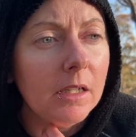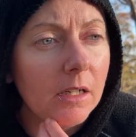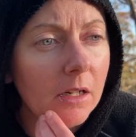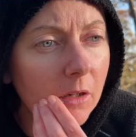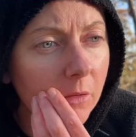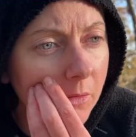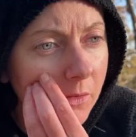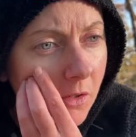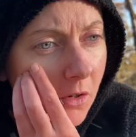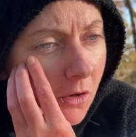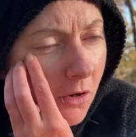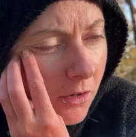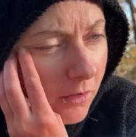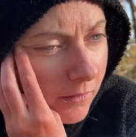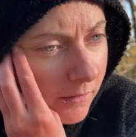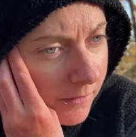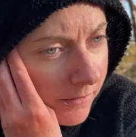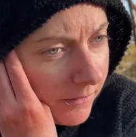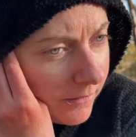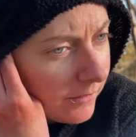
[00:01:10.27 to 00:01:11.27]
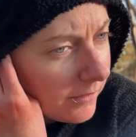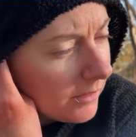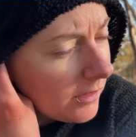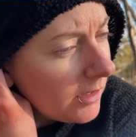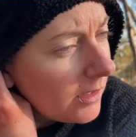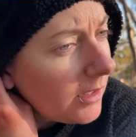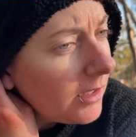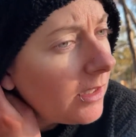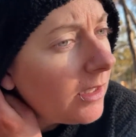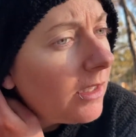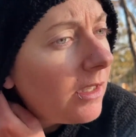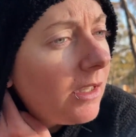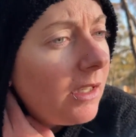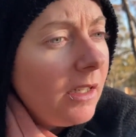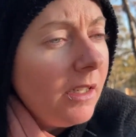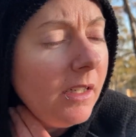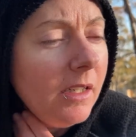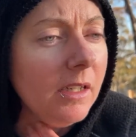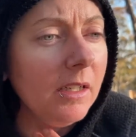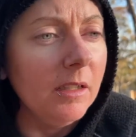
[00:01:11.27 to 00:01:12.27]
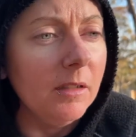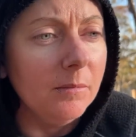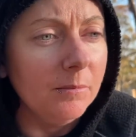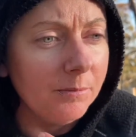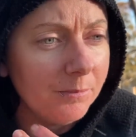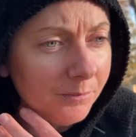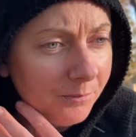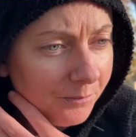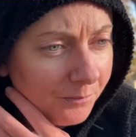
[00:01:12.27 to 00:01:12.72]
was off. My